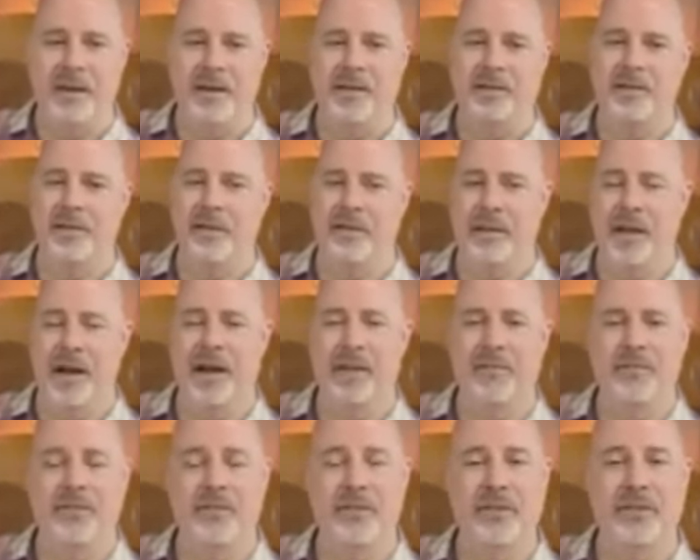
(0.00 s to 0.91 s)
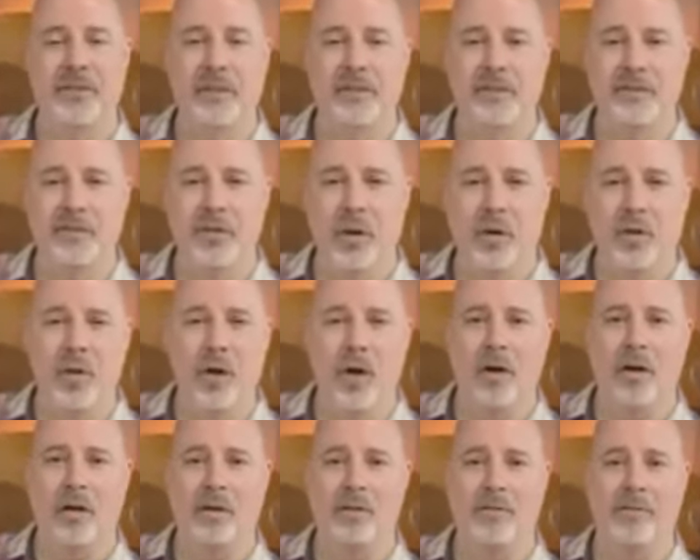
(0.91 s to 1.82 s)
Life just is no
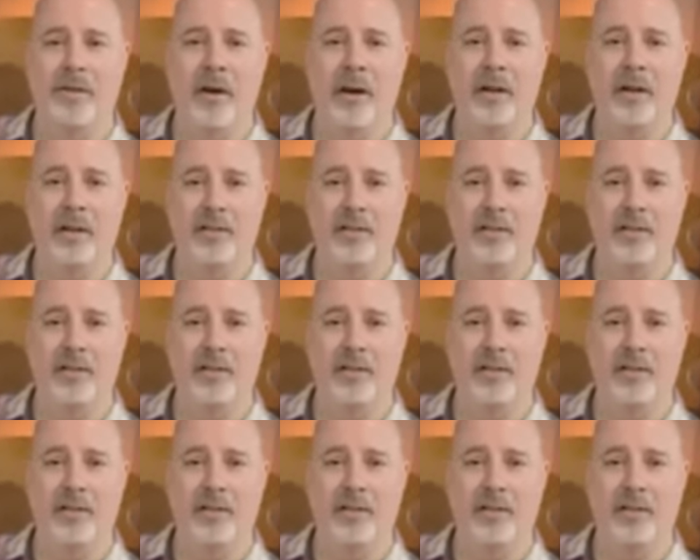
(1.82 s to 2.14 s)
longer fun.